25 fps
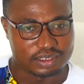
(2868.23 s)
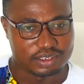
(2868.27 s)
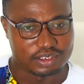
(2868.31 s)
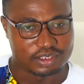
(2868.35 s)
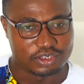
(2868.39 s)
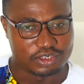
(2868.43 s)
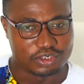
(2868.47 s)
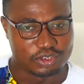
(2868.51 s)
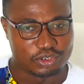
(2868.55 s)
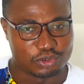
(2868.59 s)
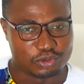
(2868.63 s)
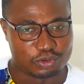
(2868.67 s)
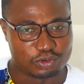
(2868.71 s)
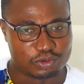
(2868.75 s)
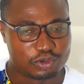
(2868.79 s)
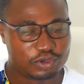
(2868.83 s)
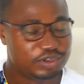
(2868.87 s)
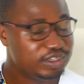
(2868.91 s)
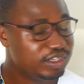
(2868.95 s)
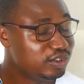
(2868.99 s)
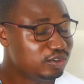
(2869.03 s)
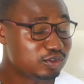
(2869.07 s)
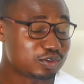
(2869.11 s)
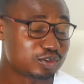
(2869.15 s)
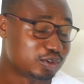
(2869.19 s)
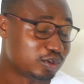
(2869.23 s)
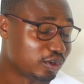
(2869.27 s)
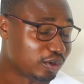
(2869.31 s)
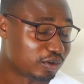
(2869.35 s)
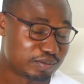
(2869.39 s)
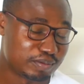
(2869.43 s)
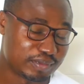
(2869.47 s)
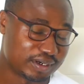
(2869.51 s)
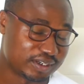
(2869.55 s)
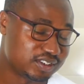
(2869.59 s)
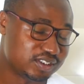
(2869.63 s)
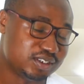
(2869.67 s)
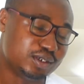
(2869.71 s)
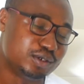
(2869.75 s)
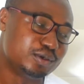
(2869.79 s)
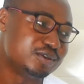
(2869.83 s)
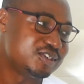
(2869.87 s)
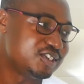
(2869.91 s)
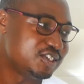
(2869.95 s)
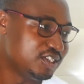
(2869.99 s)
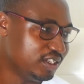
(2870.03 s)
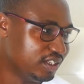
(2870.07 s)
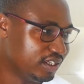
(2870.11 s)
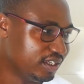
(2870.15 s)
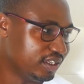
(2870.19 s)
you don't need to talk much. They will
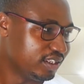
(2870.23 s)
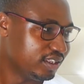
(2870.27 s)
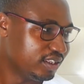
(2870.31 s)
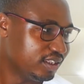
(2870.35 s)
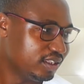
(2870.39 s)
see it.